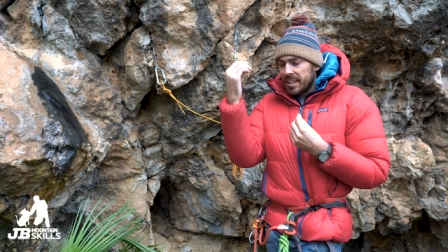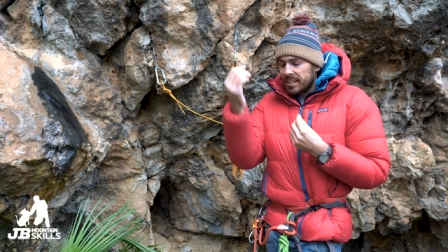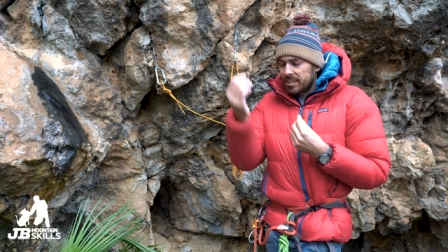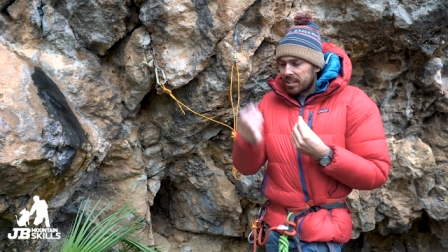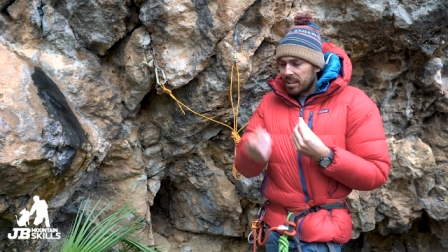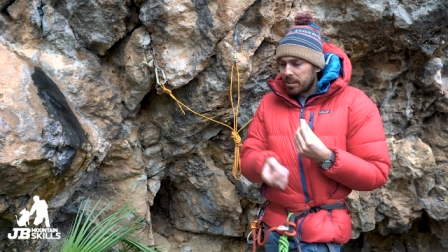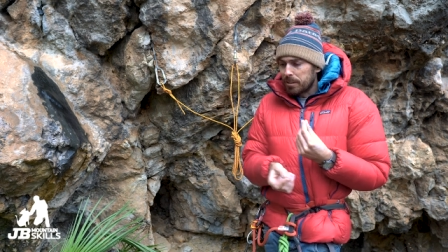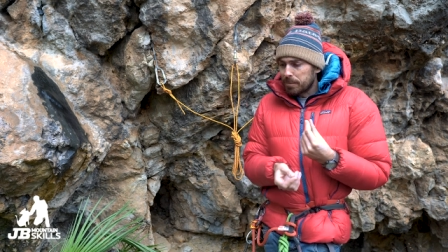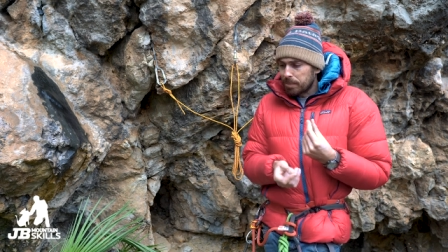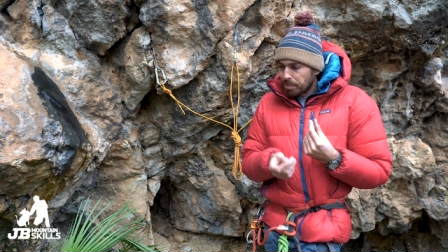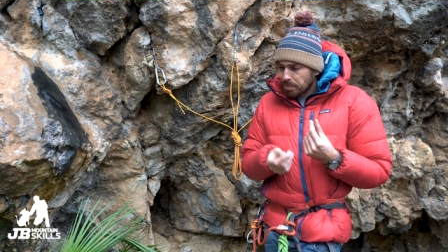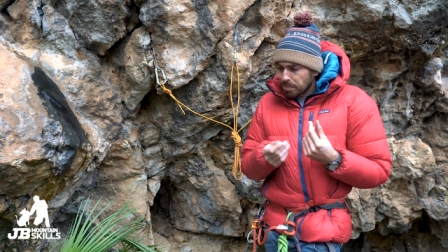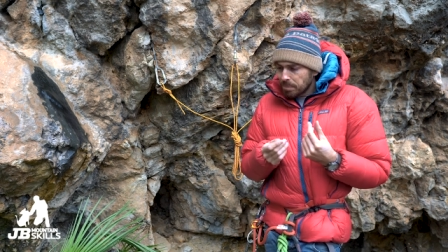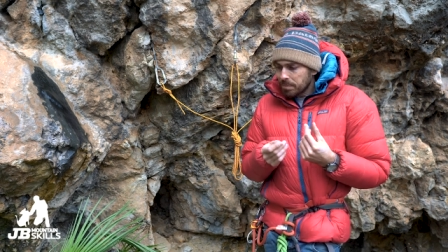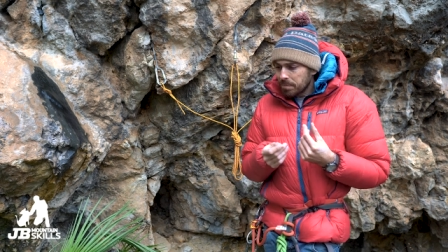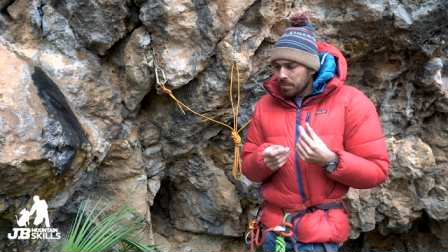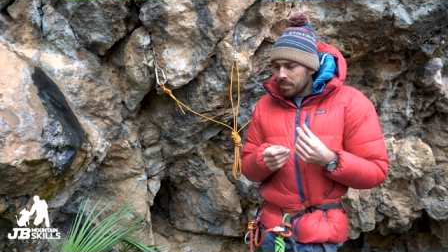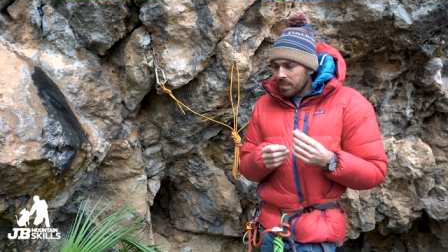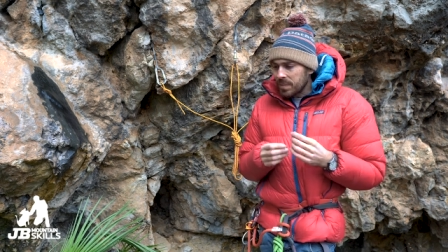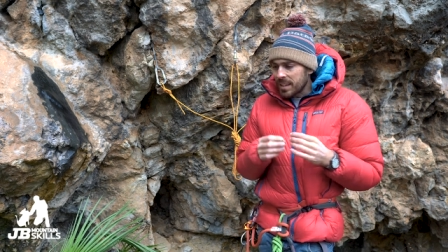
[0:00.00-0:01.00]
So
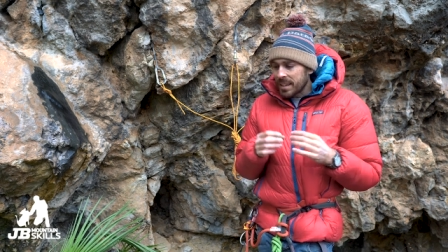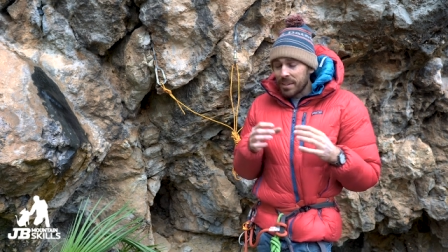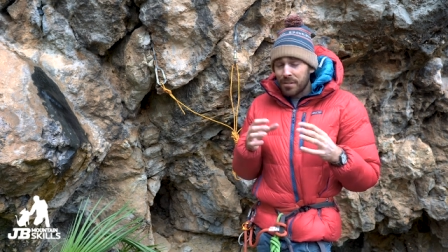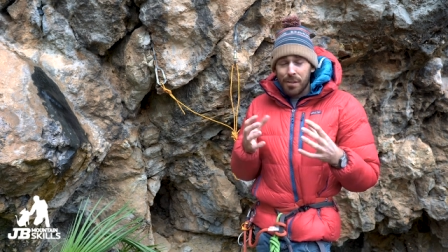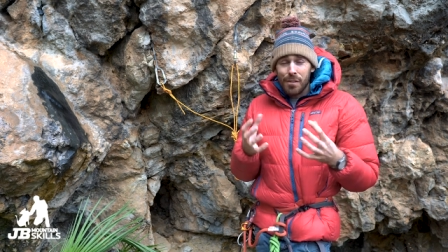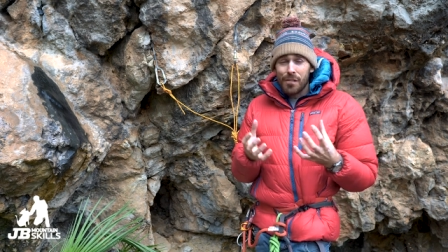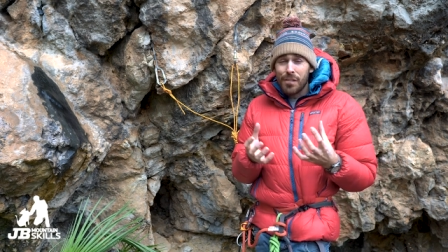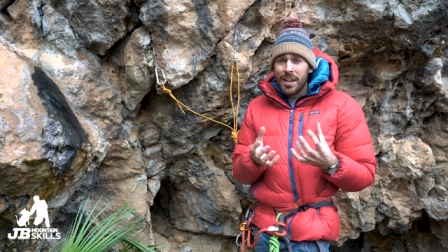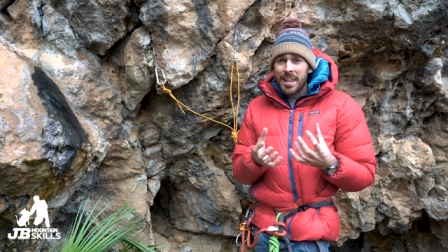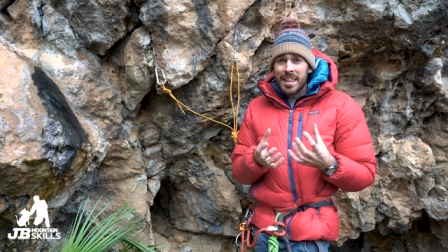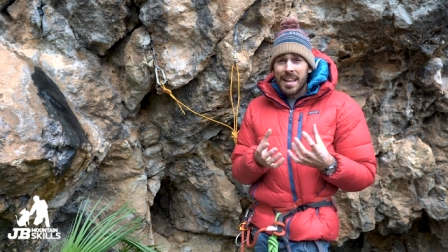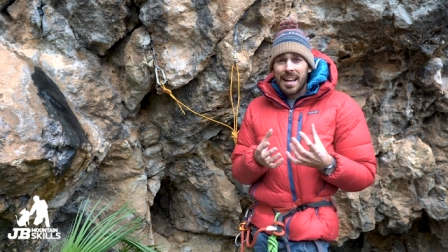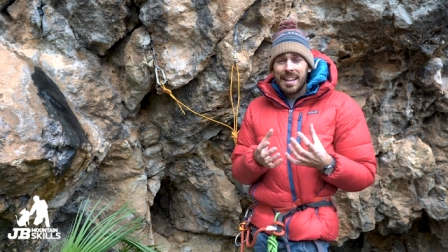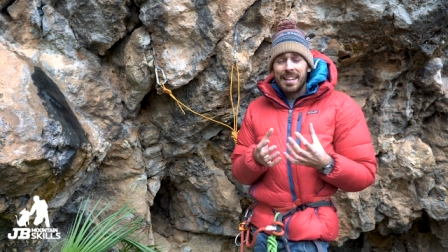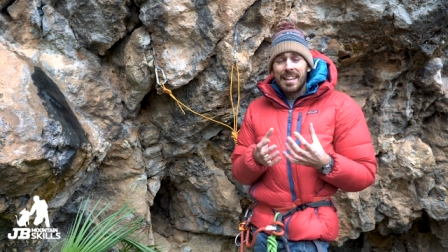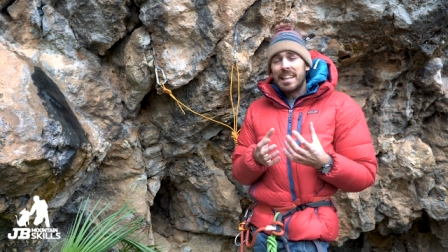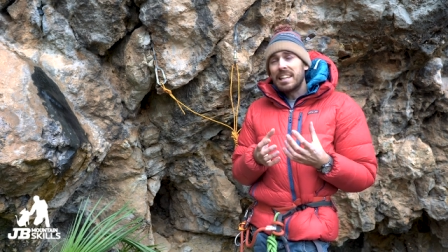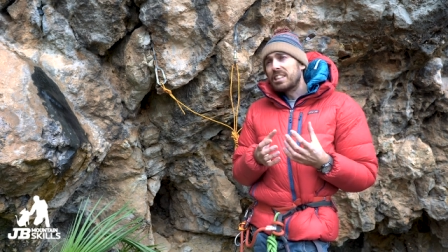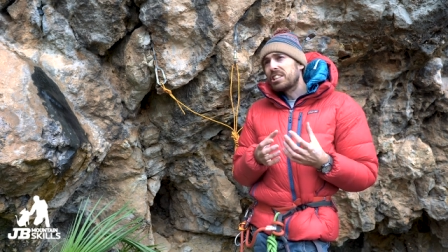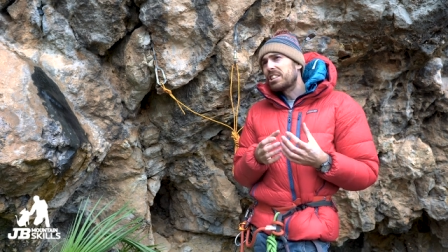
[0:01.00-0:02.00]
if you fit
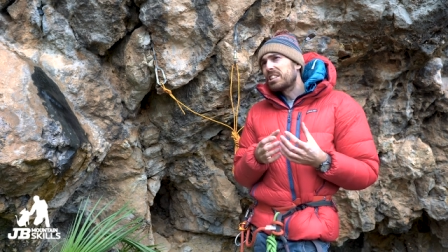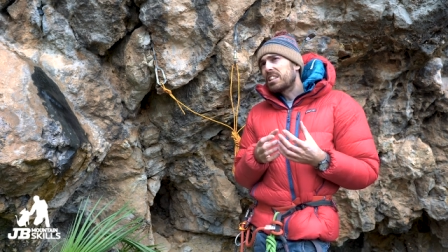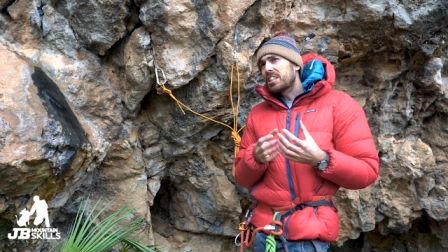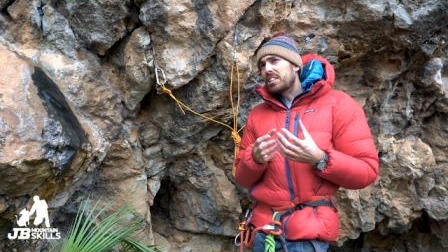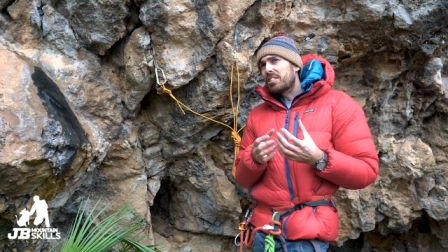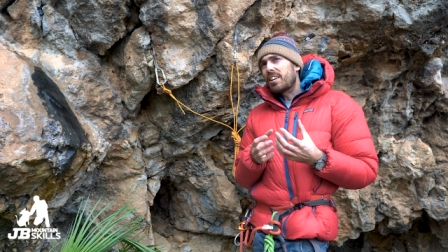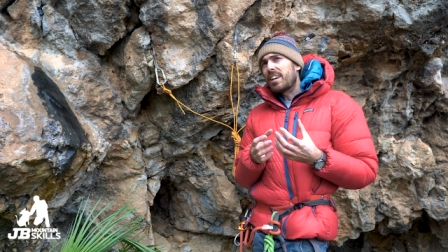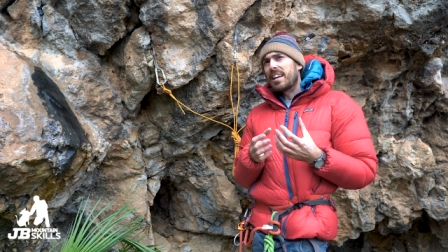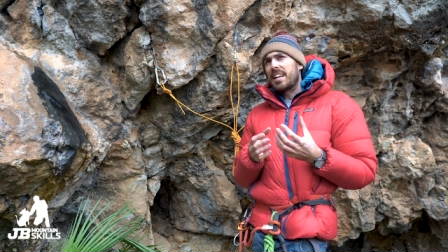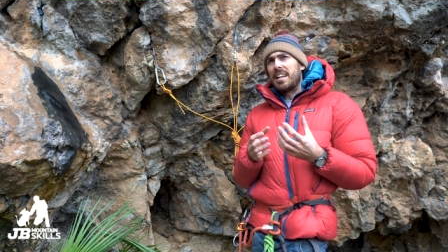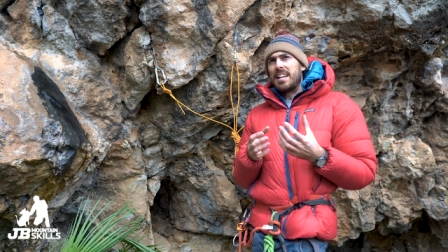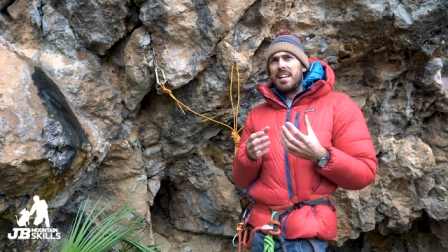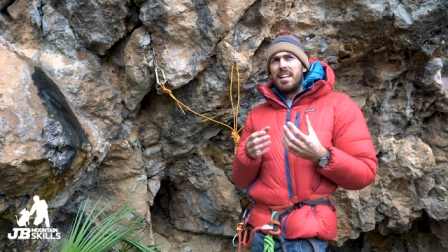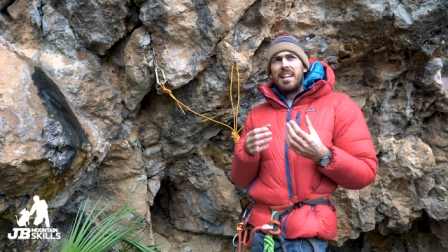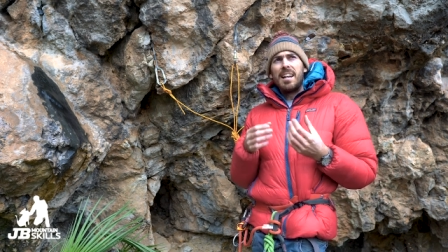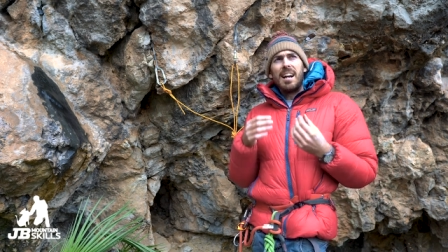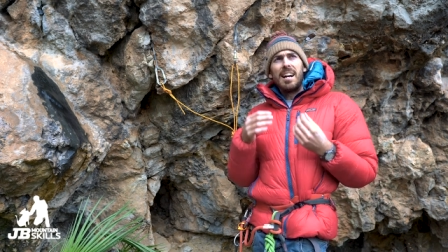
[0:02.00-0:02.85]
that niche, great.